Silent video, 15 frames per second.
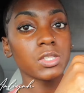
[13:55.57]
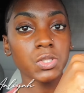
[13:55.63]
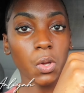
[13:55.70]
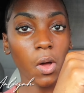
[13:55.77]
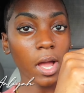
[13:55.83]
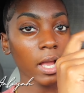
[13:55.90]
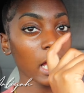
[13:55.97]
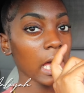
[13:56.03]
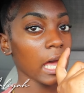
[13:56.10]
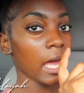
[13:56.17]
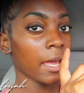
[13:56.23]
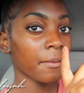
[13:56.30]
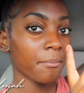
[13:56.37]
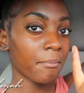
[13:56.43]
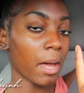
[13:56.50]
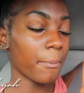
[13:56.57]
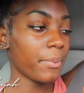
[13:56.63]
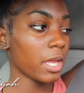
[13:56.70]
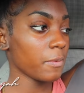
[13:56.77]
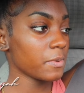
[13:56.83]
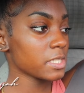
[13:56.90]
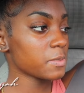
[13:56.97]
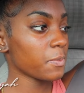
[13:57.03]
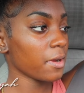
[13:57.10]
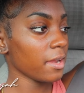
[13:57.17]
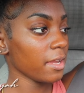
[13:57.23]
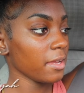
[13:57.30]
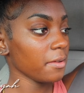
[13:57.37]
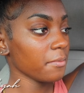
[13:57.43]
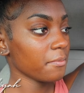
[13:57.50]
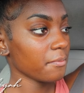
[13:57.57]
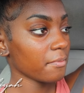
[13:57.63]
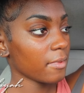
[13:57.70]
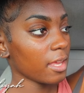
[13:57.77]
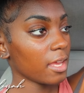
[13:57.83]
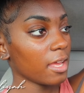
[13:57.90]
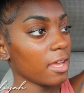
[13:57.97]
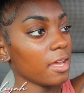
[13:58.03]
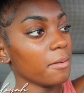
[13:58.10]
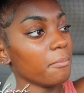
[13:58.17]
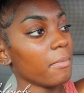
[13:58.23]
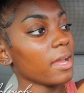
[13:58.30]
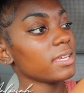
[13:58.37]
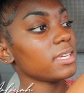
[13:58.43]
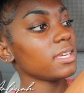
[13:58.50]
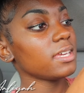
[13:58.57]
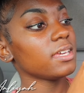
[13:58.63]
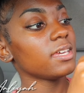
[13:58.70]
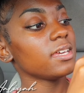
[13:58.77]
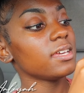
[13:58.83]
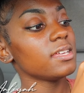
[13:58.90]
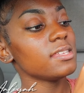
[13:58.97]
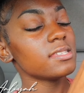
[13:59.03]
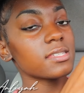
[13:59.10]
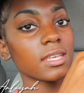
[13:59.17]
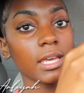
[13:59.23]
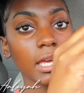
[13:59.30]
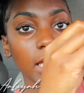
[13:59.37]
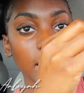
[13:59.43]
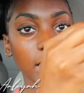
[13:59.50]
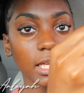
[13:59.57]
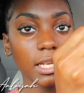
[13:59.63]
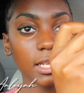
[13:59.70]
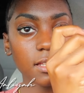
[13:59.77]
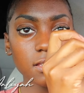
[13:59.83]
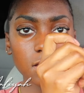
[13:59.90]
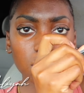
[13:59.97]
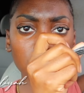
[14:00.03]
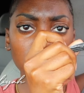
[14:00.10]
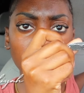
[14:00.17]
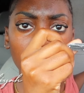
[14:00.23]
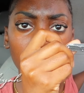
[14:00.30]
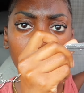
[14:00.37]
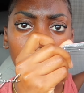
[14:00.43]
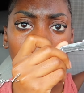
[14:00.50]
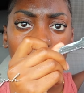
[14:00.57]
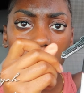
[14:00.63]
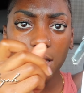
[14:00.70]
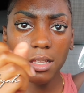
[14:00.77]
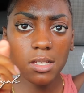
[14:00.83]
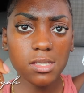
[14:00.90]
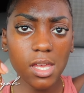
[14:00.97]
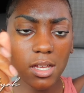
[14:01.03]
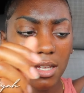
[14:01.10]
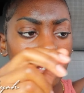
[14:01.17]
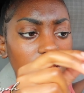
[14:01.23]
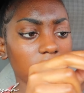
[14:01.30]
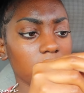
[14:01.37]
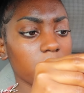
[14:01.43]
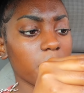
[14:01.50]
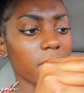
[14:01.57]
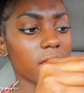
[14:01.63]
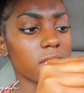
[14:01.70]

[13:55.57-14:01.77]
So I got my pepper spray, my keys, then this little thing. It looks like a key, but